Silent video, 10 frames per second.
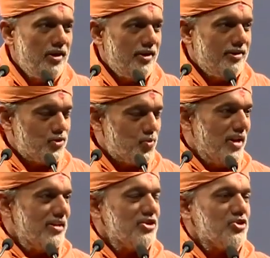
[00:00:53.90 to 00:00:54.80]
is
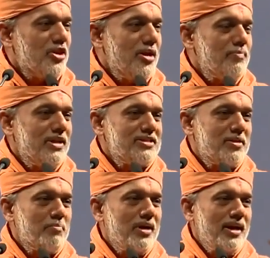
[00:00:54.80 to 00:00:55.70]
well described by
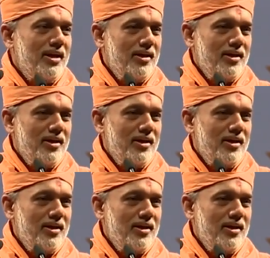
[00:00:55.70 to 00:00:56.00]
somebody